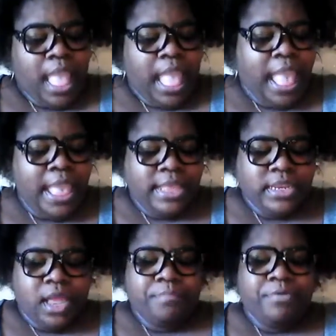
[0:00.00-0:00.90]
And
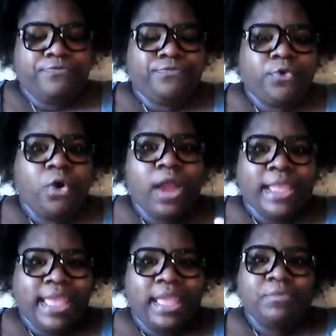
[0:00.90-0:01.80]
um, before I
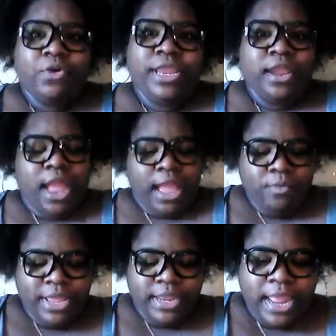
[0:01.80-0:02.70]
came on here, I
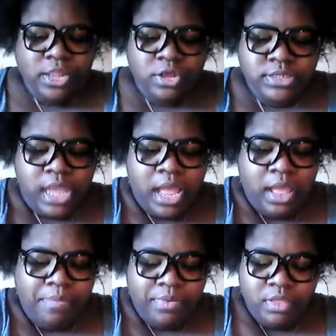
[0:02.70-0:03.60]
went and I looked
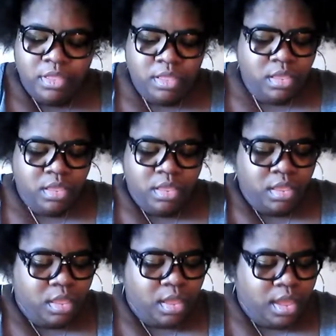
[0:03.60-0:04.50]
up
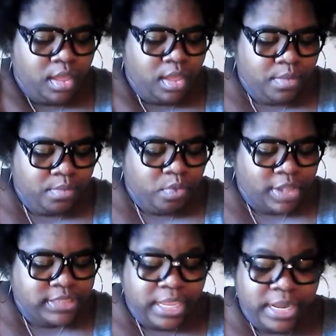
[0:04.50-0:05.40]
um,
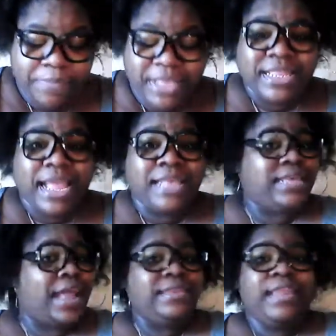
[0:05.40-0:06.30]
what's in it because, like I
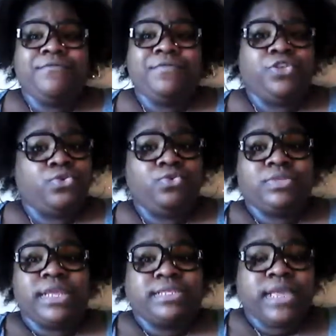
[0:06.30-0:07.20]
said, I never
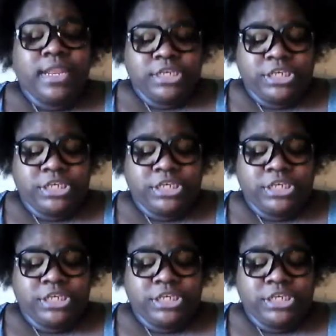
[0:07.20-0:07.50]
used a solid